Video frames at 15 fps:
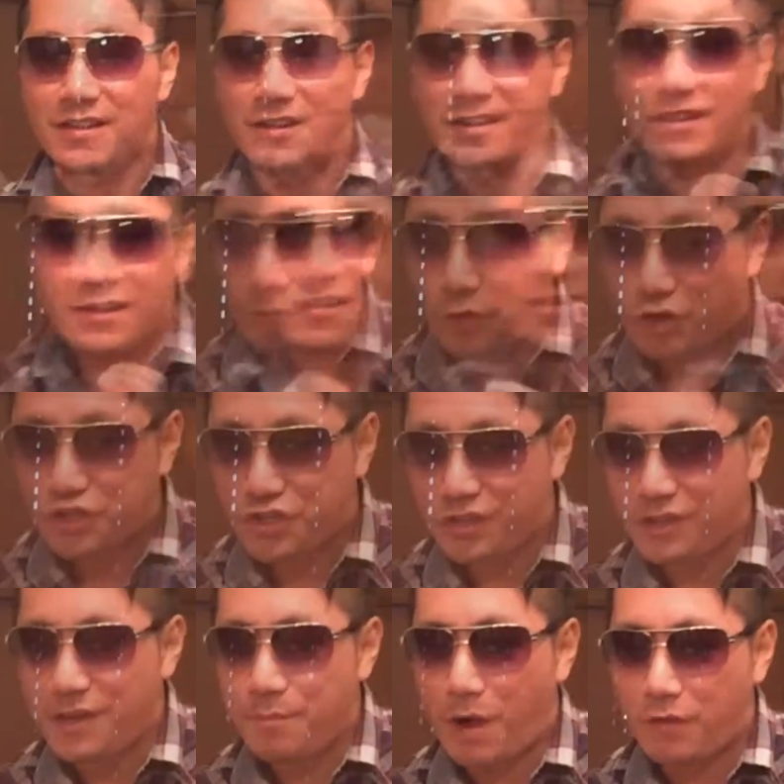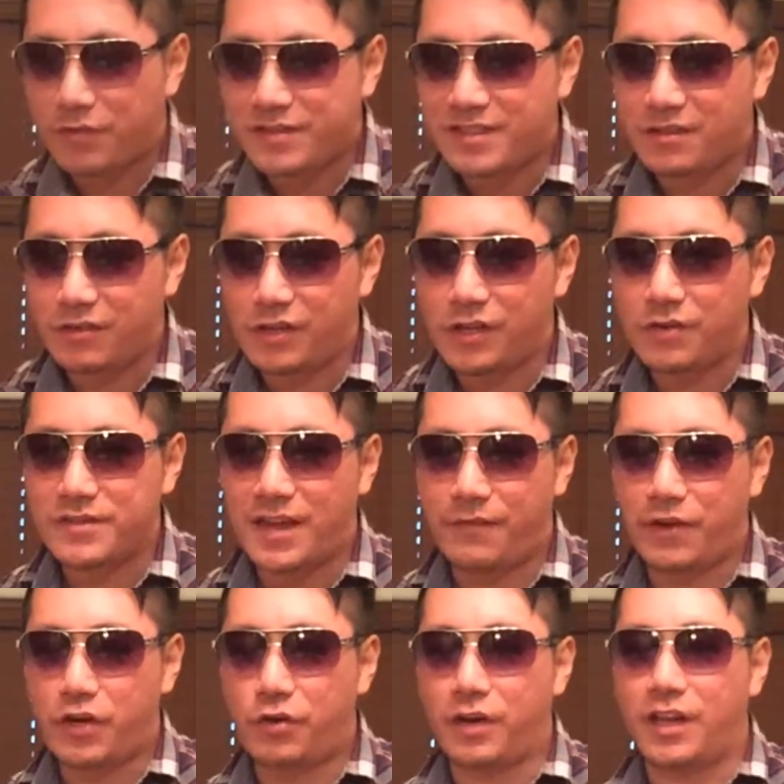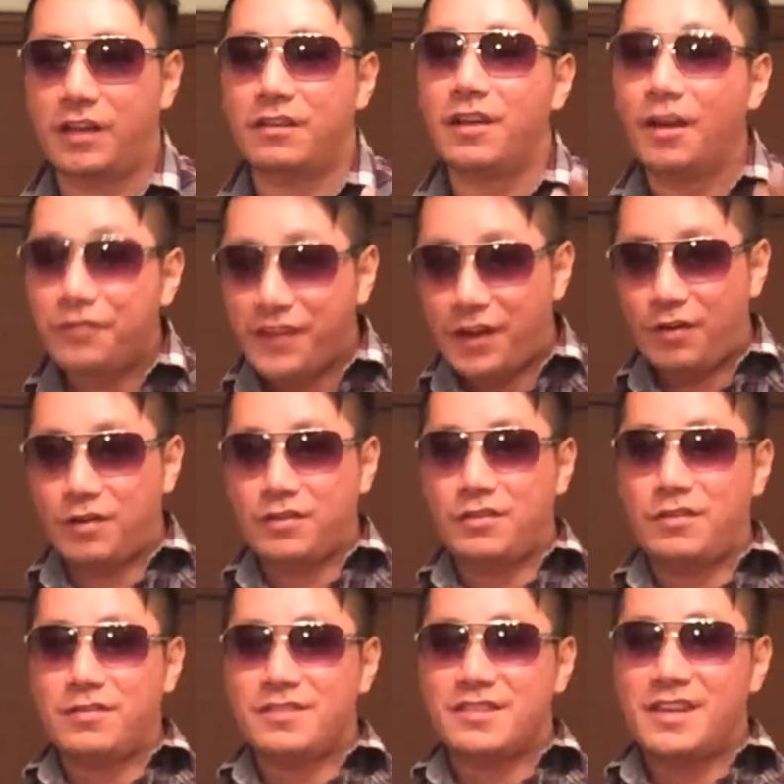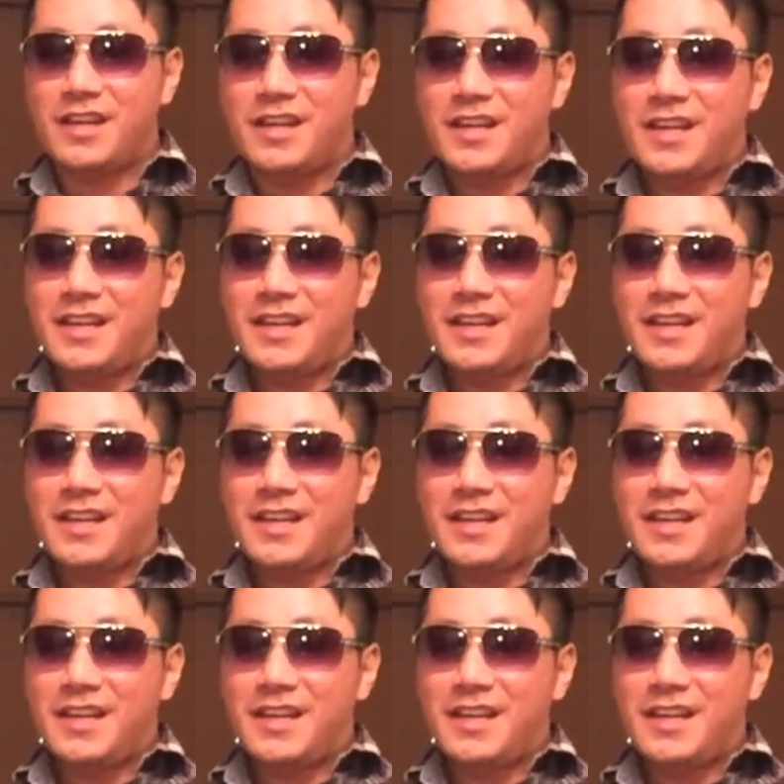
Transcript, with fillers: But unfortunately, Marvel Studios haven't created enough characters